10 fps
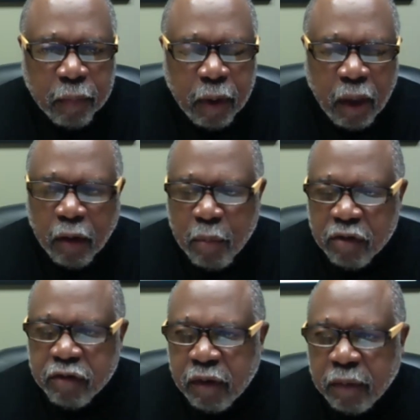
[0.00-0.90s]

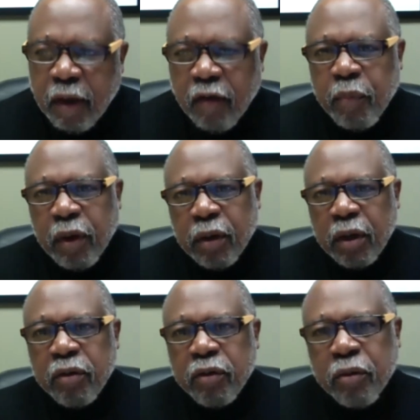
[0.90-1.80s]
elements that have been
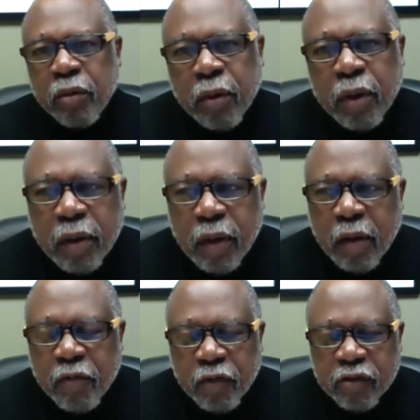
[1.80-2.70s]

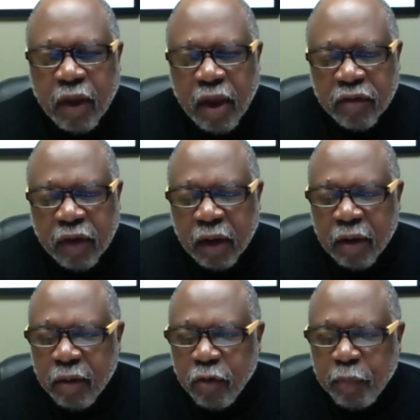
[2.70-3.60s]
underemphasized. That
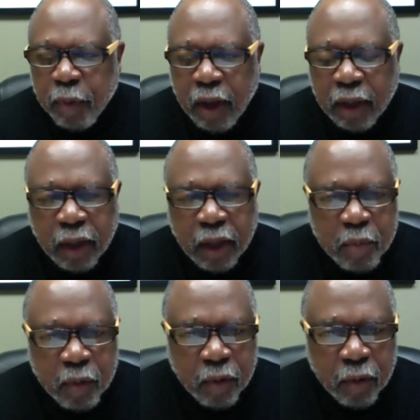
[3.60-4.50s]
includes Black
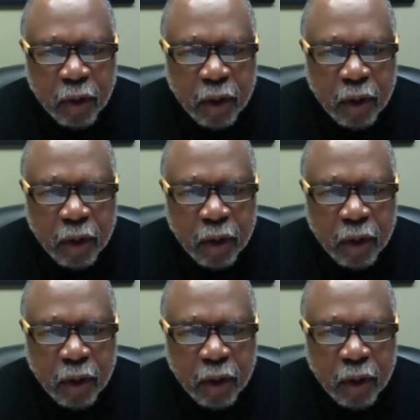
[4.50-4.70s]
labor.